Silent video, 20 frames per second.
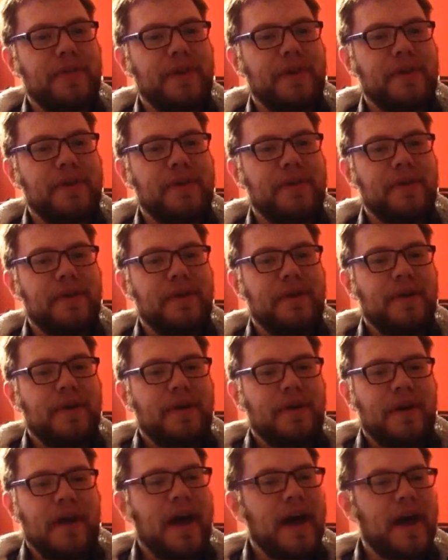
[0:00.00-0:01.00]
then
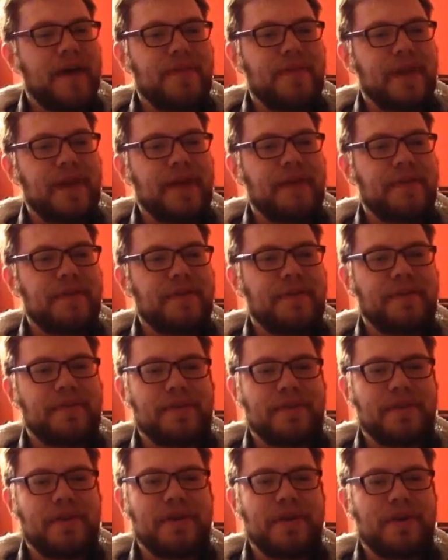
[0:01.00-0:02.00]
and then
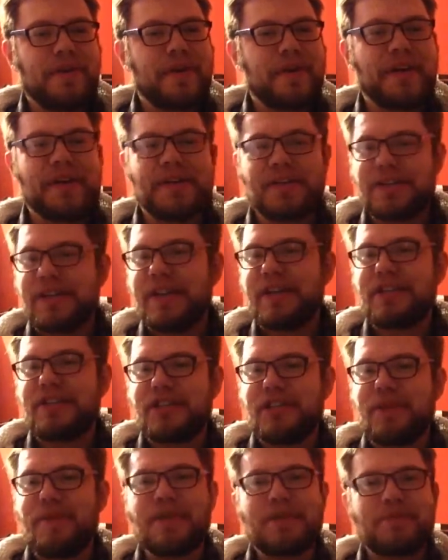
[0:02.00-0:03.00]
you know, he says
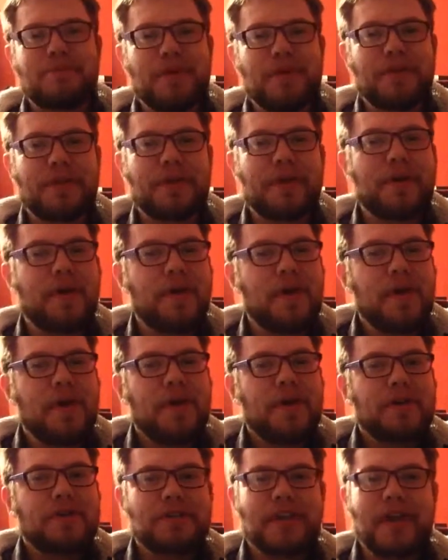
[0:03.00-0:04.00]
to his mother,
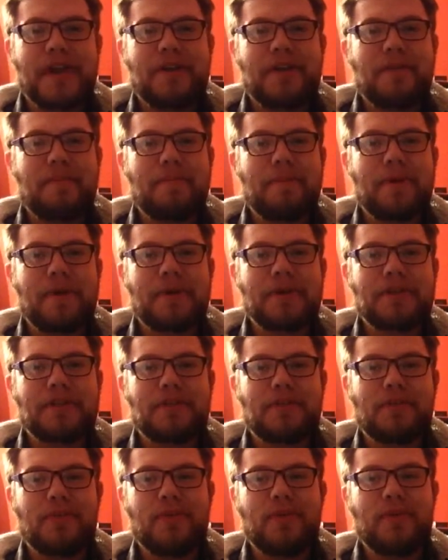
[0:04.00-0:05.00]
"Say goodbye
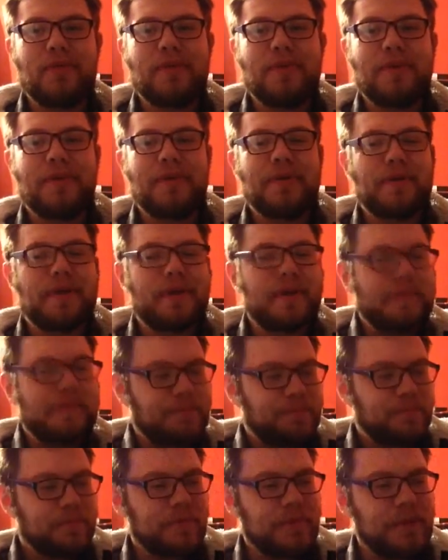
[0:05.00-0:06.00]
to Room," and
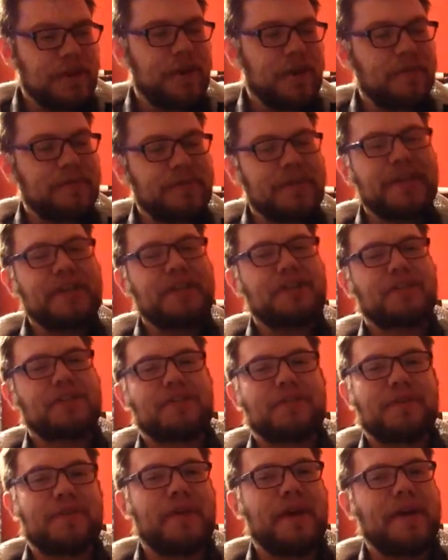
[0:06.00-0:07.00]
you know
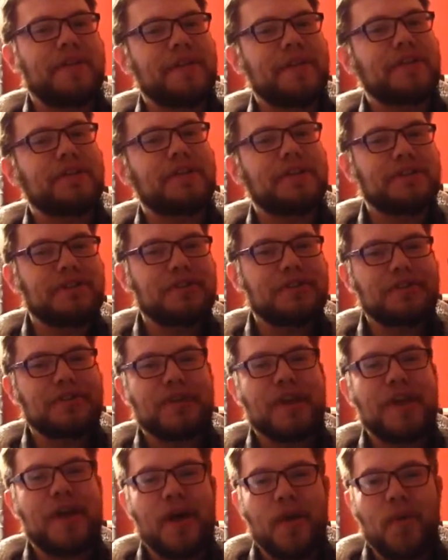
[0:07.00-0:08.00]
this, and then you just
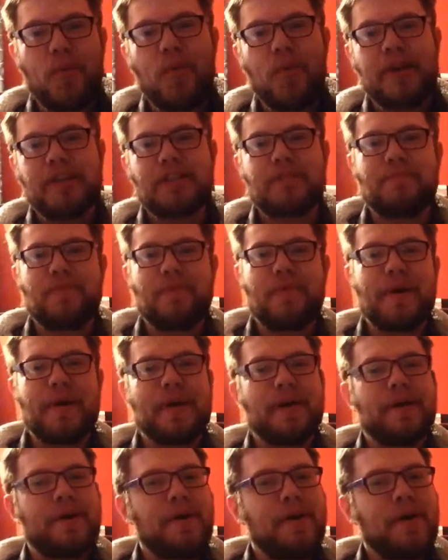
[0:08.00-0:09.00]
see her
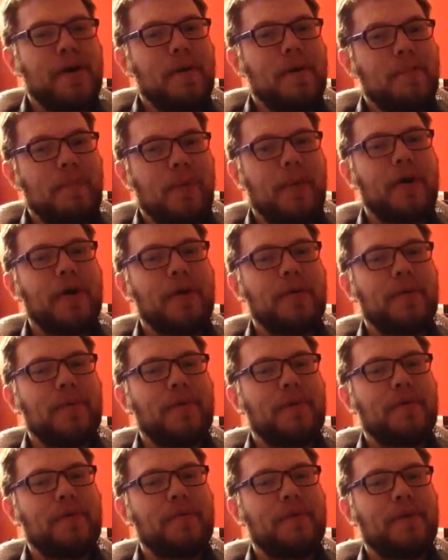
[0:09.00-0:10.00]
whispering, "Bye,
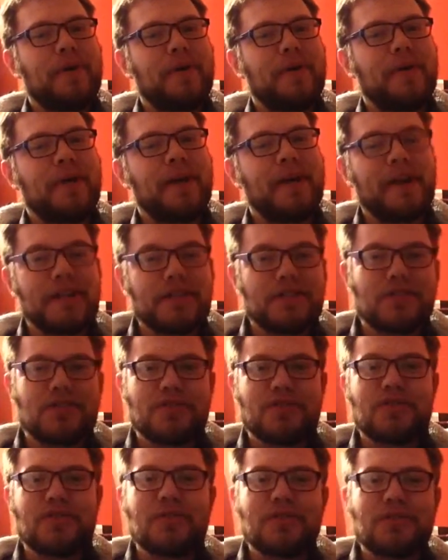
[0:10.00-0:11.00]
Room." Like, it's
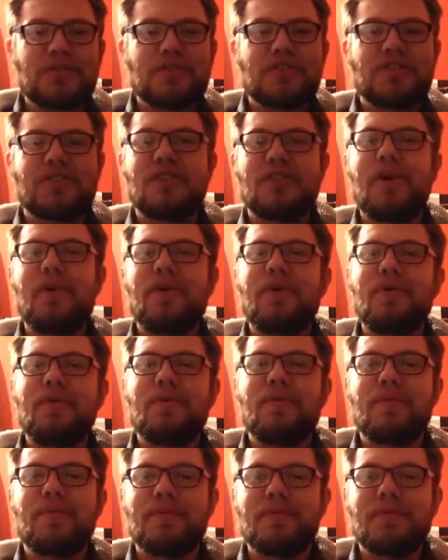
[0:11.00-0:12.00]
just
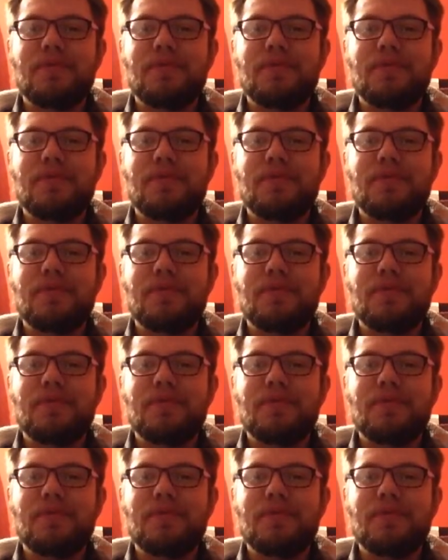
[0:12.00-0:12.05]
so